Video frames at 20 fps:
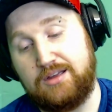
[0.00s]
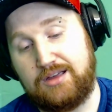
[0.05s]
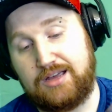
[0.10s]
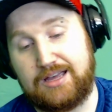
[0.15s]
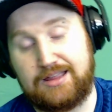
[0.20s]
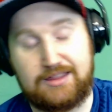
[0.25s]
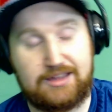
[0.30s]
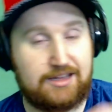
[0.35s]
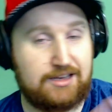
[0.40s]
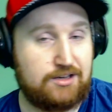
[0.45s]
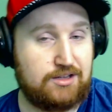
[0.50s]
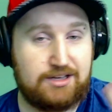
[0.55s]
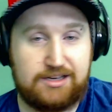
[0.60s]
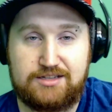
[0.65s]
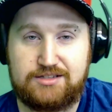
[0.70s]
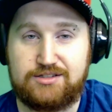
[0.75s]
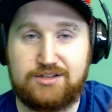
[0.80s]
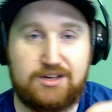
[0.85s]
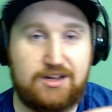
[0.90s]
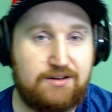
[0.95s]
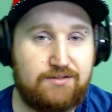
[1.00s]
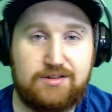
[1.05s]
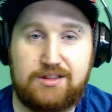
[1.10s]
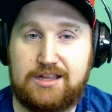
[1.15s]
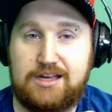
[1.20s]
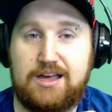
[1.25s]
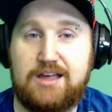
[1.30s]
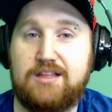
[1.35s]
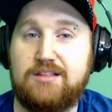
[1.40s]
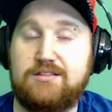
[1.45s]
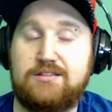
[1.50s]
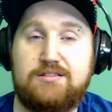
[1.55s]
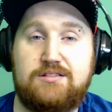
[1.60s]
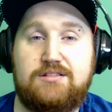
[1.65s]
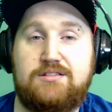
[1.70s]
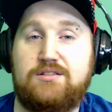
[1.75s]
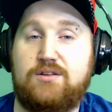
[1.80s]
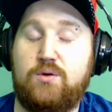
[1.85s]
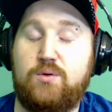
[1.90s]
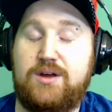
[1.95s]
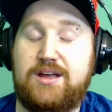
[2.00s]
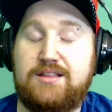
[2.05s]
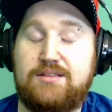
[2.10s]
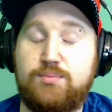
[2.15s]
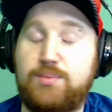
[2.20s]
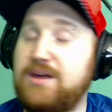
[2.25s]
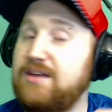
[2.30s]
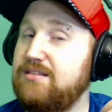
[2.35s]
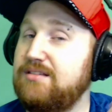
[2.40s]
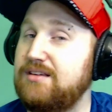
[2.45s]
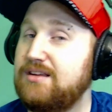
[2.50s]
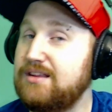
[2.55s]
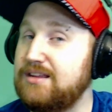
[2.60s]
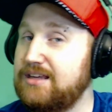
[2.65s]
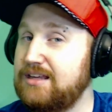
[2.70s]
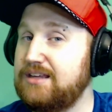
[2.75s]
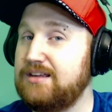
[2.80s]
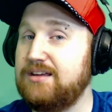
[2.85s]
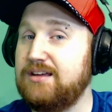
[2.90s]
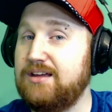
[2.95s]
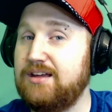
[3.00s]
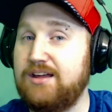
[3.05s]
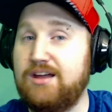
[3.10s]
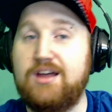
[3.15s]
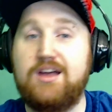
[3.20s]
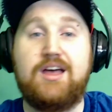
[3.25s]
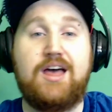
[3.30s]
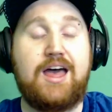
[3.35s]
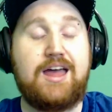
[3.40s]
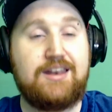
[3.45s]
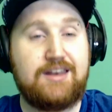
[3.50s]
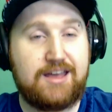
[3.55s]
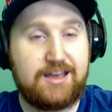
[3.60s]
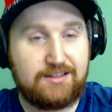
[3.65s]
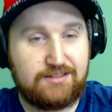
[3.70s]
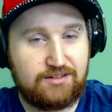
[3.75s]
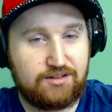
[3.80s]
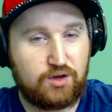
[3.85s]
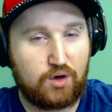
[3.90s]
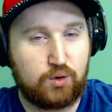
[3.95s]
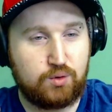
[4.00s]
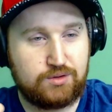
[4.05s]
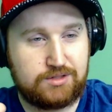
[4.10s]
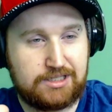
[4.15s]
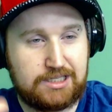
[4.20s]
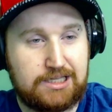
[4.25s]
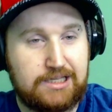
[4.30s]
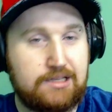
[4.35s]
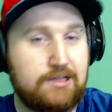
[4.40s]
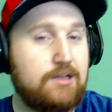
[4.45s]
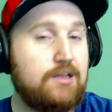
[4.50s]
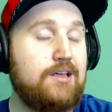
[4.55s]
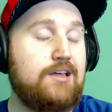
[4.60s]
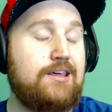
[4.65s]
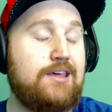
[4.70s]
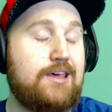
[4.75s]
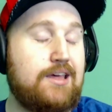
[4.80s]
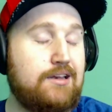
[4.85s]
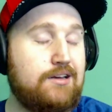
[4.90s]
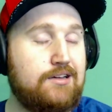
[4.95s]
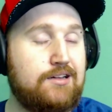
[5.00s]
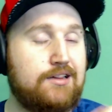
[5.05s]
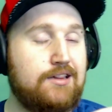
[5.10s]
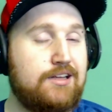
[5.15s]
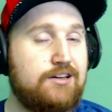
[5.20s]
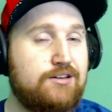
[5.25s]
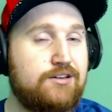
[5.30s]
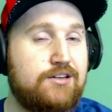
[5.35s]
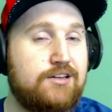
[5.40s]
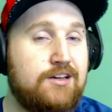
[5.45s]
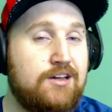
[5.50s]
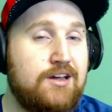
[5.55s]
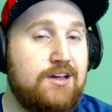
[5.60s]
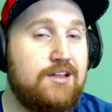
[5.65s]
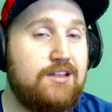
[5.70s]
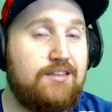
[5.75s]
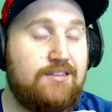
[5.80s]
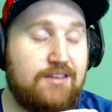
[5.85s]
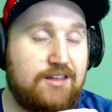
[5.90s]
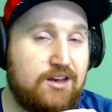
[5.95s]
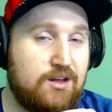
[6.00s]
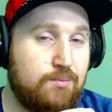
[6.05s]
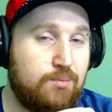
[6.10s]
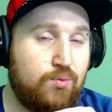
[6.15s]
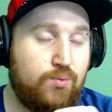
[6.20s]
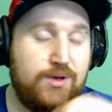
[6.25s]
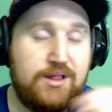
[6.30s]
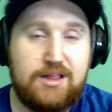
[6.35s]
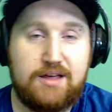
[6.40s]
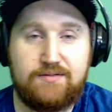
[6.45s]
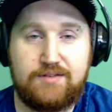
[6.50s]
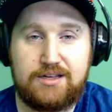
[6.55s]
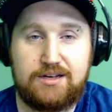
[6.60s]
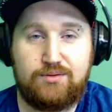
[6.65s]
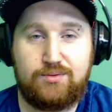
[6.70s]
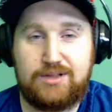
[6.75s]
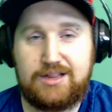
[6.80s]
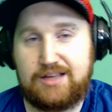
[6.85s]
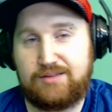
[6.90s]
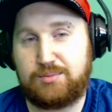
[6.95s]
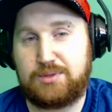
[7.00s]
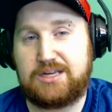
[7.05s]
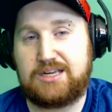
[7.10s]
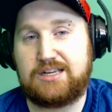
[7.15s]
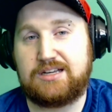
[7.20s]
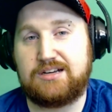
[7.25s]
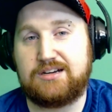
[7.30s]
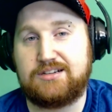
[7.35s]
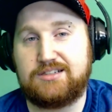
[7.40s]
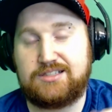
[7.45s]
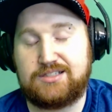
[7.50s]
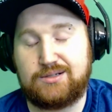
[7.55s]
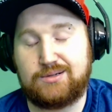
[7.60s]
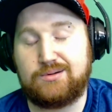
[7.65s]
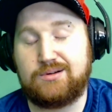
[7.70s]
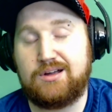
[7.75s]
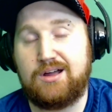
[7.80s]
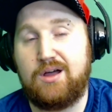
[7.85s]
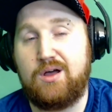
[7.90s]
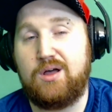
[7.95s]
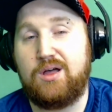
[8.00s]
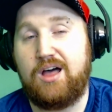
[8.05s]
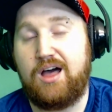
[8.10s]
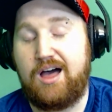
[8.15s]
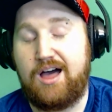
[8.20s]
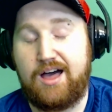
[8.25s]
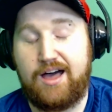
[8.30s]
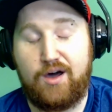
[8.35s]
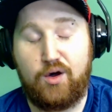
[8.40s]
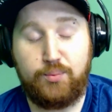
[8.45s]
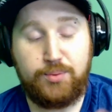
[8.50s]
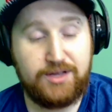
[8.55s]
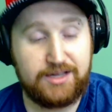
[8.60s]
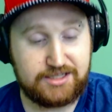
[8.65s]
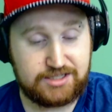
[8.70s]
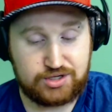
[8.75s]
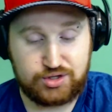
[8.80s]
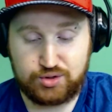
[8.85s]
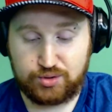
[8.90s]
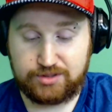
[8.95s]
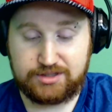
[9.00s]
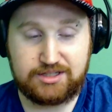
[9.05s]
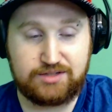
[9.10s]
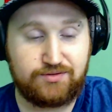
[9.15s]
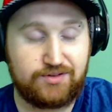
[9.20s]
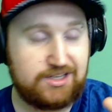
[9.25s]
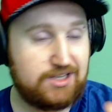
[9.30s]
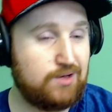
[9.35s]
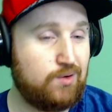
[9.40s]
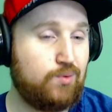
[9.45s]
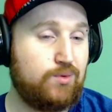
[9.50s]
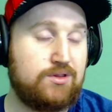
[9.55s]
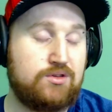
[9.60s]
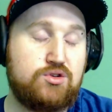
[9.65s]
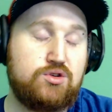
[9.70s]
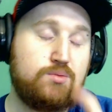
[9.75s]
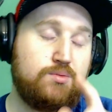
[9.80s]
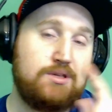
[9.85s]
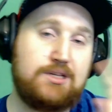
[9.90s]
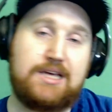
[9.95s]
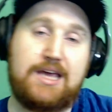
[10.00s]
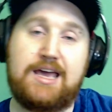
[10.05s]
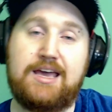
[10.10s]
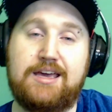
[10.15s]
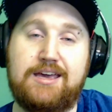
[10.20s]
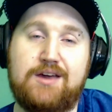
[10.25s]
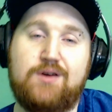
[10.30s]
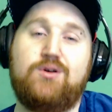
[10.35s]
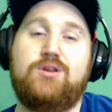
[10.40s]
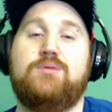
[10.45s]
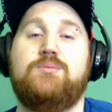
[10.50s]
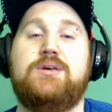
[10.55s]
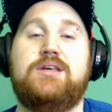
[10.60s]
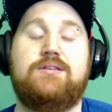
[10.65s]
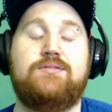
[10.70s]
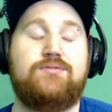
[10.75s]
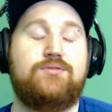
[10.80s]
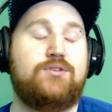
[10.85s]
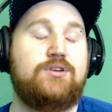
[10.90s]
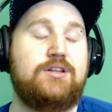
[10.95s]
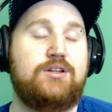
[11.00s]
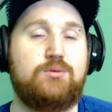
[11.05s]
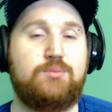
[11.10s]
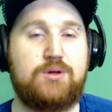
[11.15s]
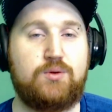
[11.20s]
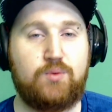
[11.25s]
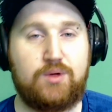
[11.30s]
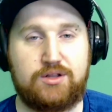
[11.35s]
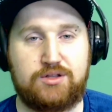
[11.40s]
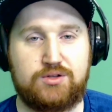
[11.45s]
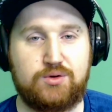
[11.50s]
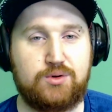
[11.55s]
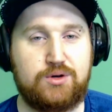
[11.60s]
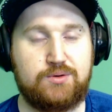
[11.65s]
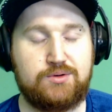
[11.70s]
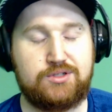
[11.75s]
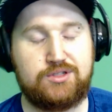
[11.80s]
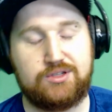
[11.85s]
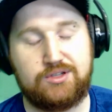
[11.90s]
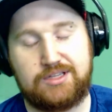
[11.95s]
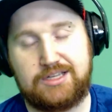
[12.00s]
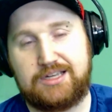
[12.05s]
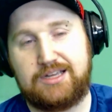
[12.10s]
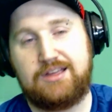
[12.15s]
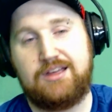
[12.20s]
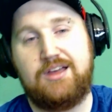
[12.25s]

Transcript: And then you guys saw everything else. So it's basically a nice, cozy, yet cluttered setup. We love it. We like being here. So uh, hope you guys enjoyed this video with Jubilee hanging out with me for a little bit while Dori was cooking